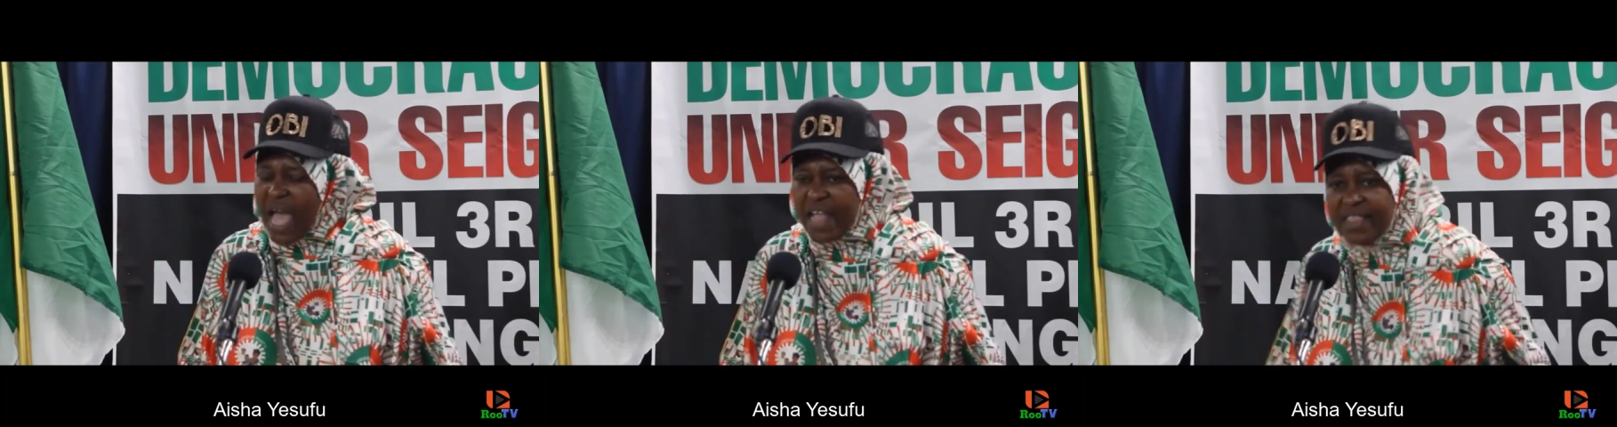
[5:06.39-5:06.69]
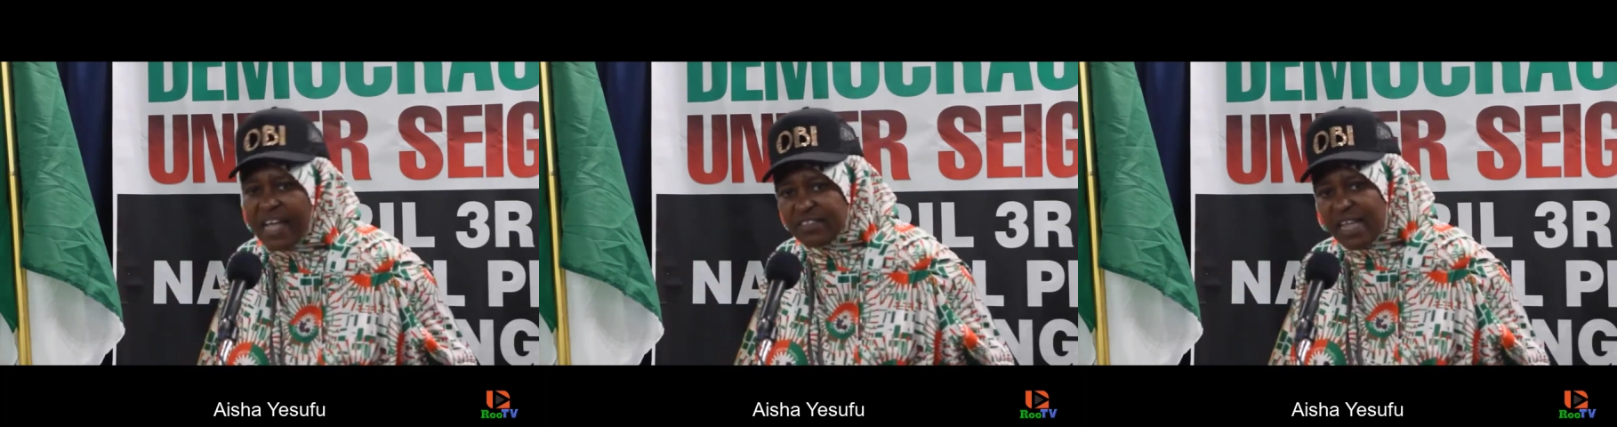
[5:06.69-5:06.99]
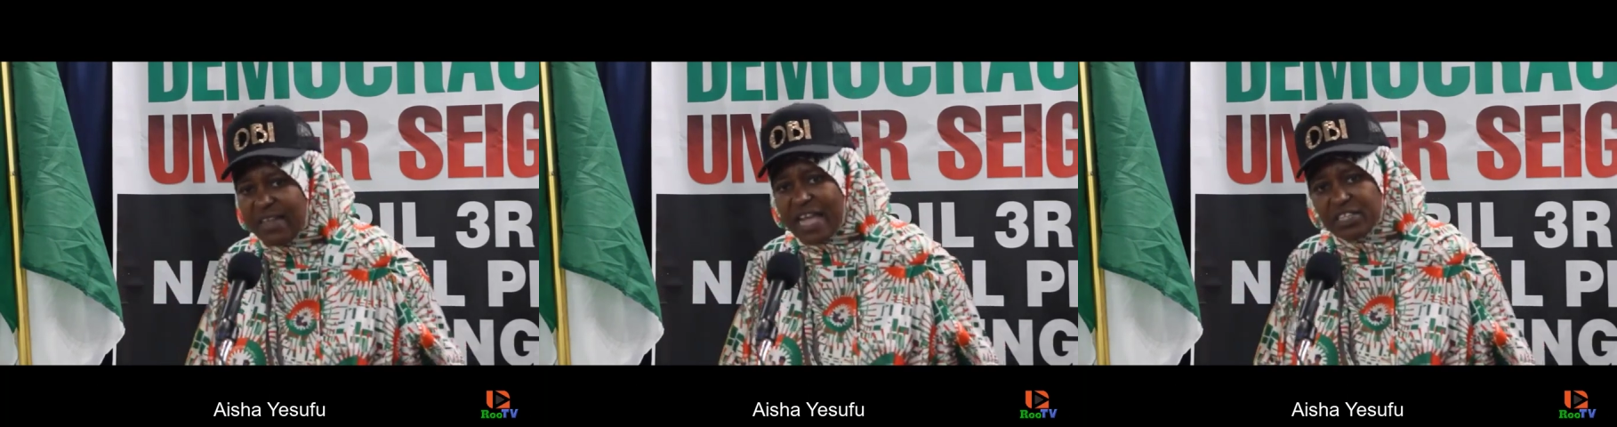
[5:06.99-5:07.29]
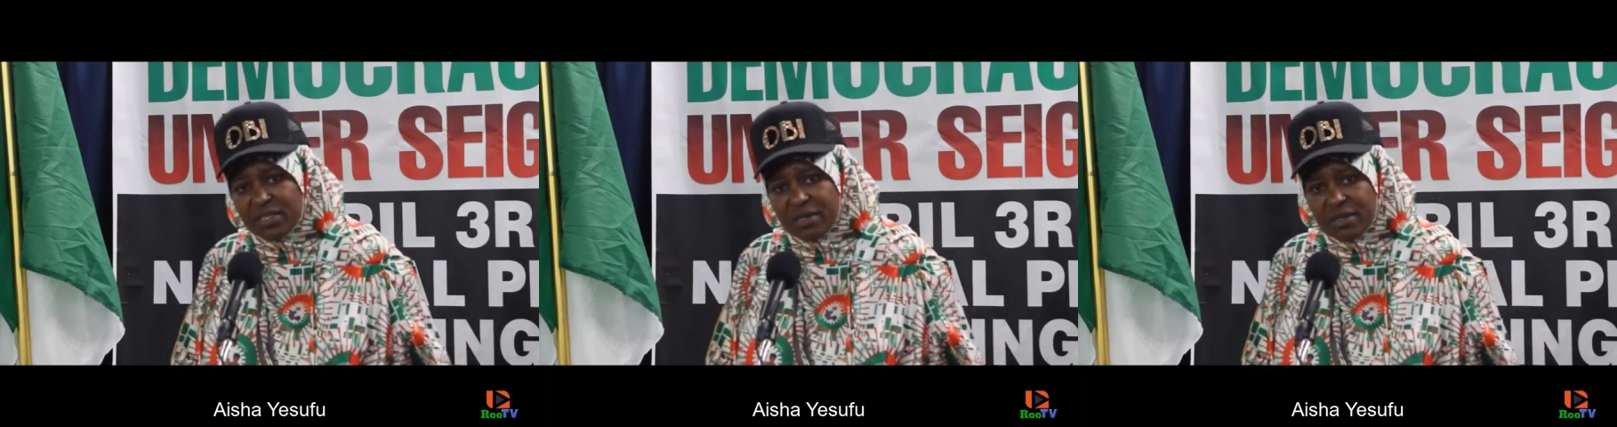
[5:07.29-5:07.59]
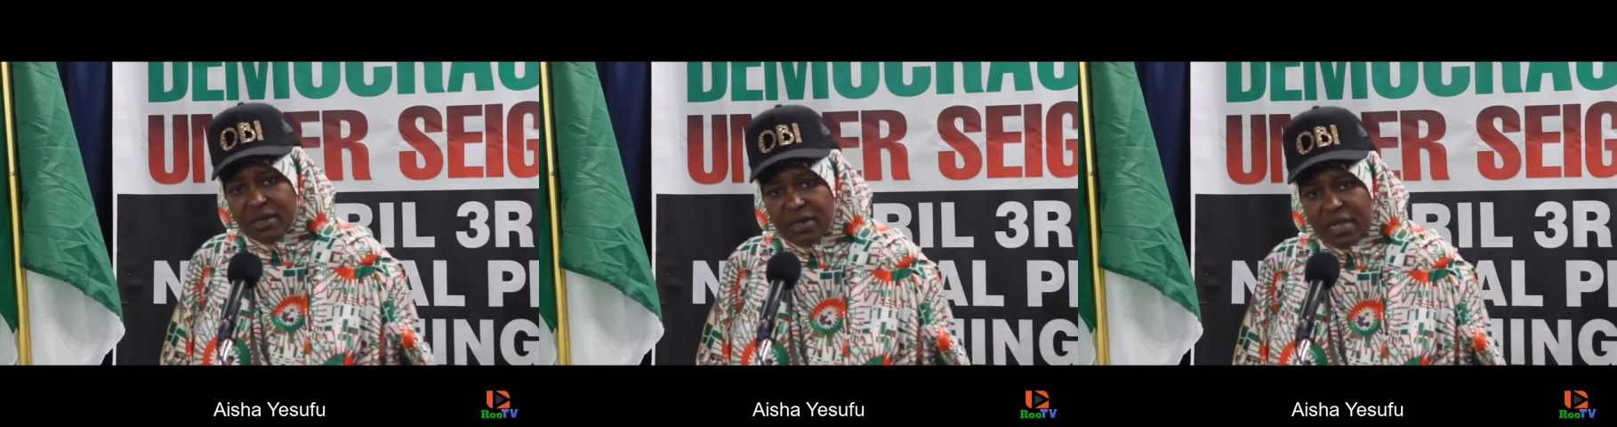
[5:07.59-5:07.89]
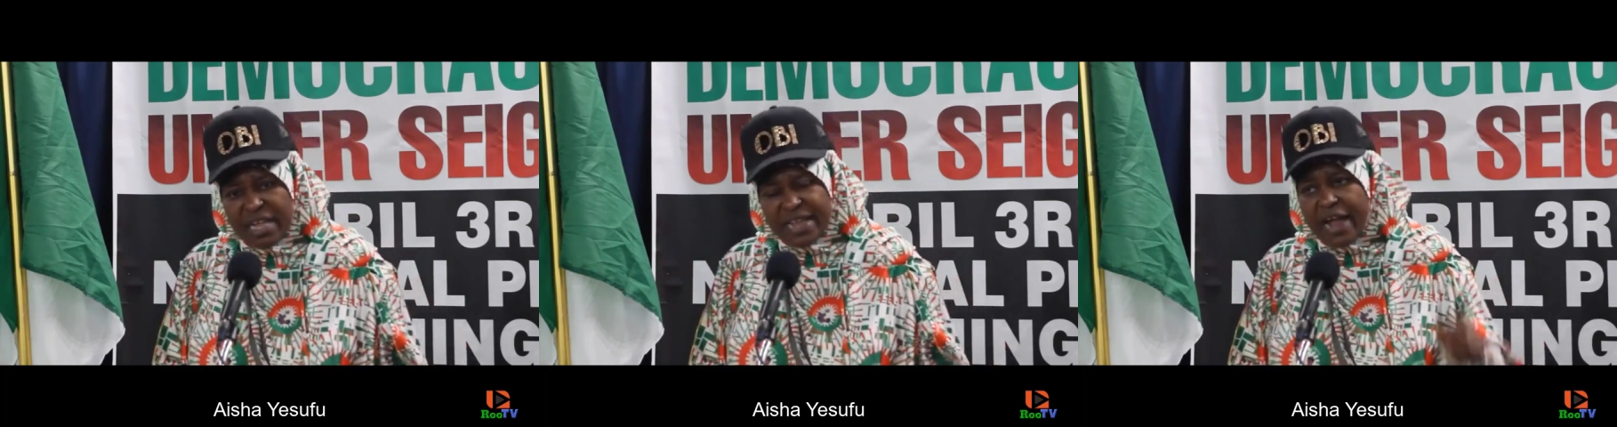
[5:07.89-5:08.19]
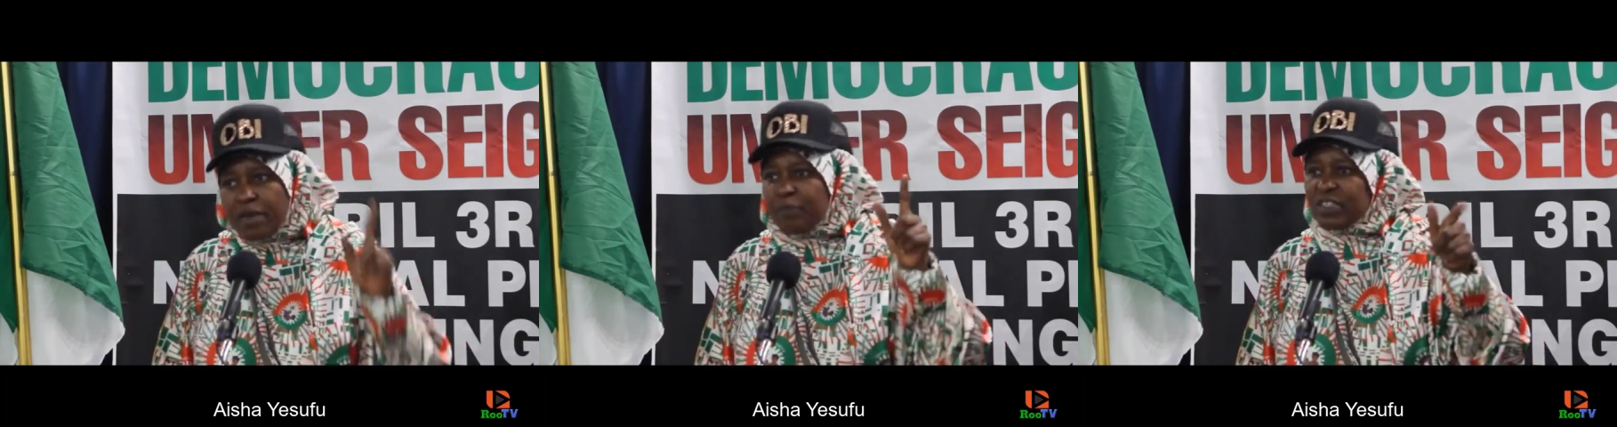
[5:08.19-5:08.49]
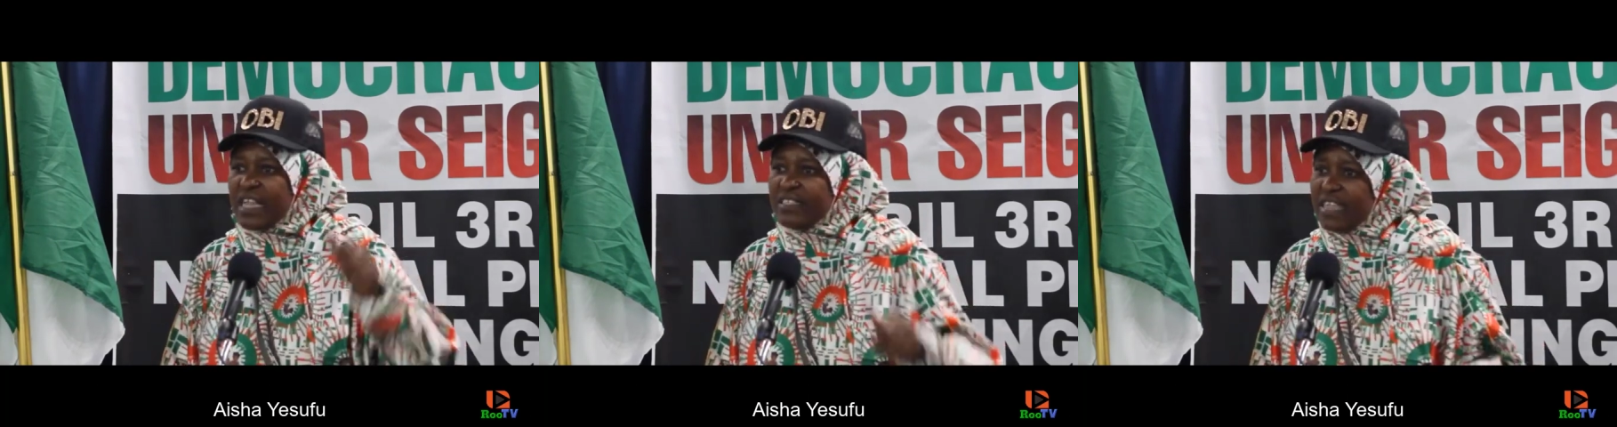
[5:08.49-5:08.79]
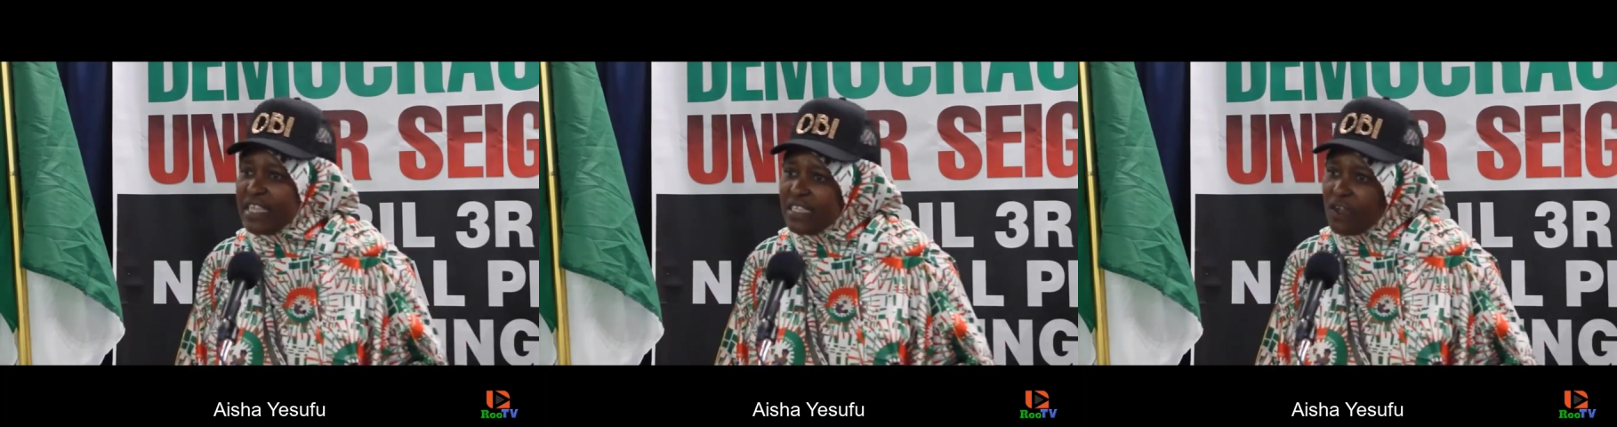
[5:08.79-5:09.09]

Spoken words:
and that's the election, that representative